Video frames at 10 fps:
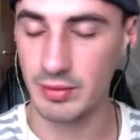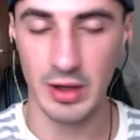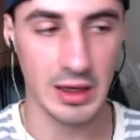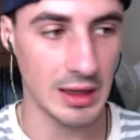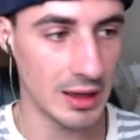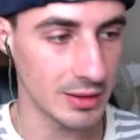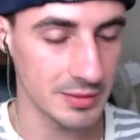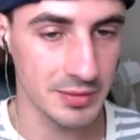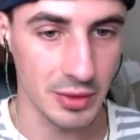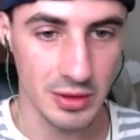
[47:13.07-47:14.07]
Fucking
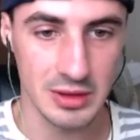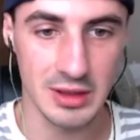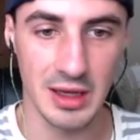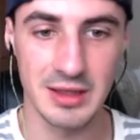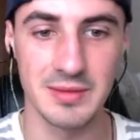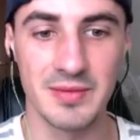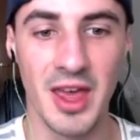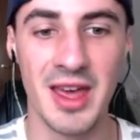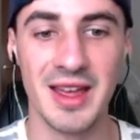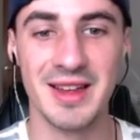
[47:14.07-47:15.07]
hell. Apologies guys.
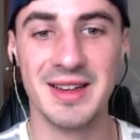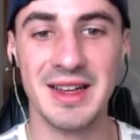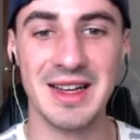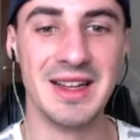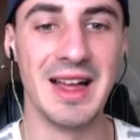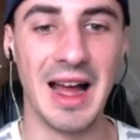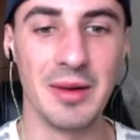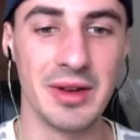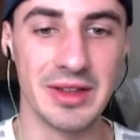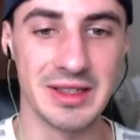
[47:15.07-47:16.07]

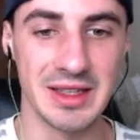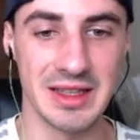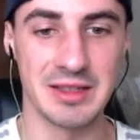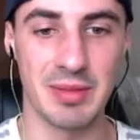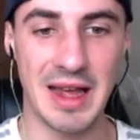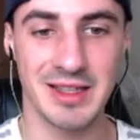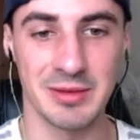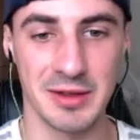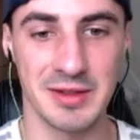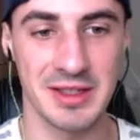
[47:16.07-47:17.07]
How were the city's
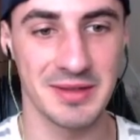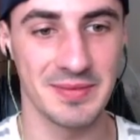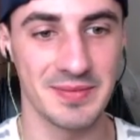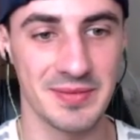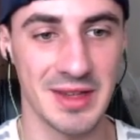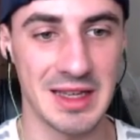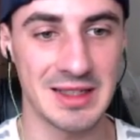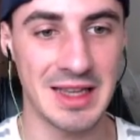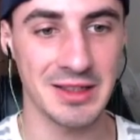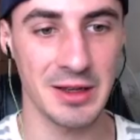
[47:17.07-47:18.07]
blacksmiths? It
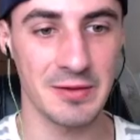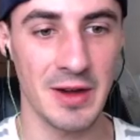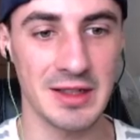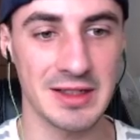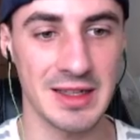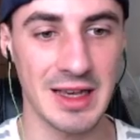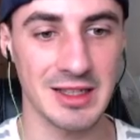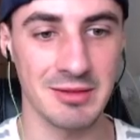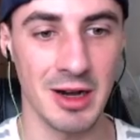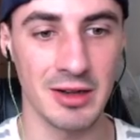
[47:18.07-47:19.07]
sounds like fun, so
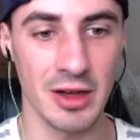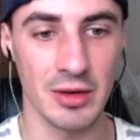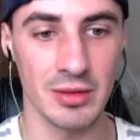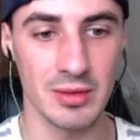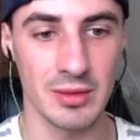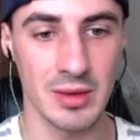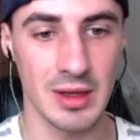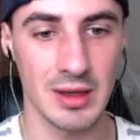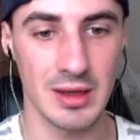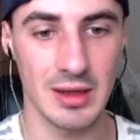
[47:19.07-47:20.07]
next time I'll go...
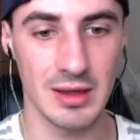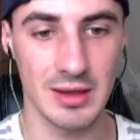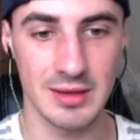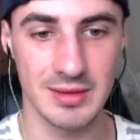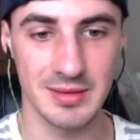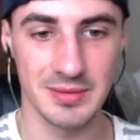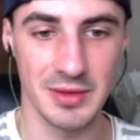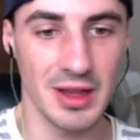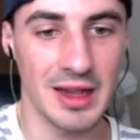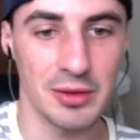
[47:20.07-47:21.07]
Look
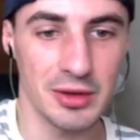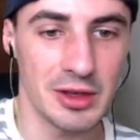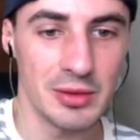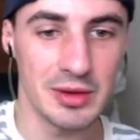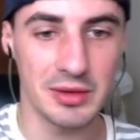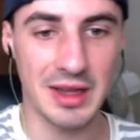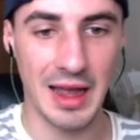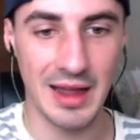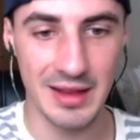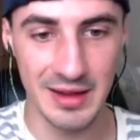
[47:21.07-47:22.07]
at that little cute little
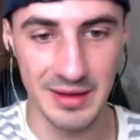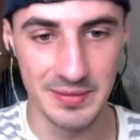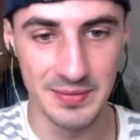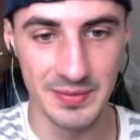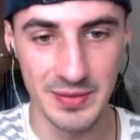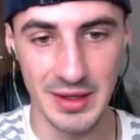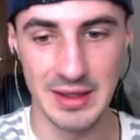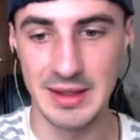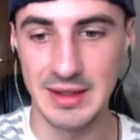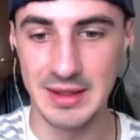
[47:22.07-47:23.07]
cat there.
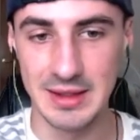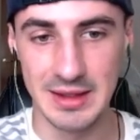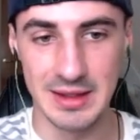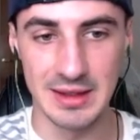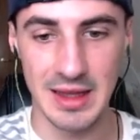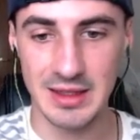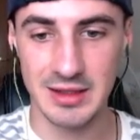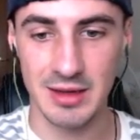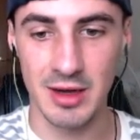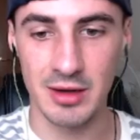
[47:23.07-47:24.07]
Next
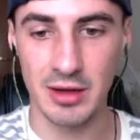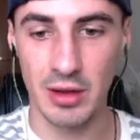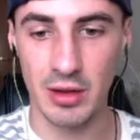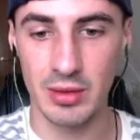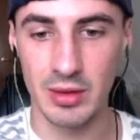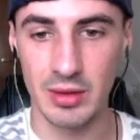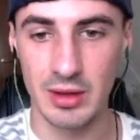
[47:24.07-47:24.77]
time I'll go...